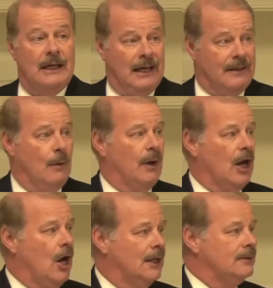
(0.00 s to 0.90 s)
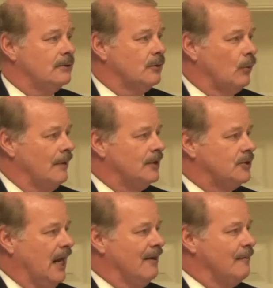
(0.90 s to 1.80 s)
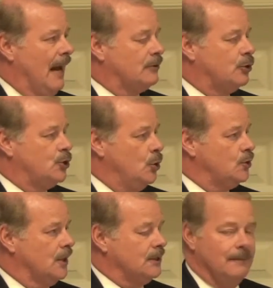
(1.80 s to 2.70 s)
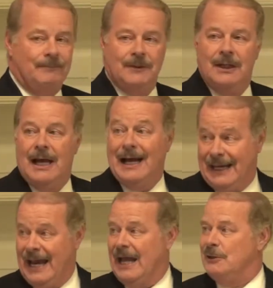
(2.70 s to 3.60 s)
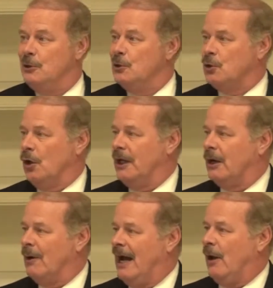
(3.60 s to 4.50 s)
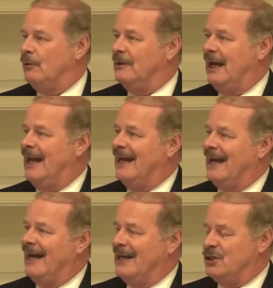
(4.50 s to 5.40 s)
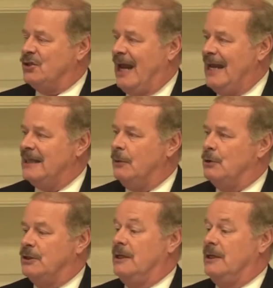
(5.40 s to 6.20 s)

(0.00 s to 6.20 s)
He then went on to run the state of Massachusetts. Again, turning around a state that was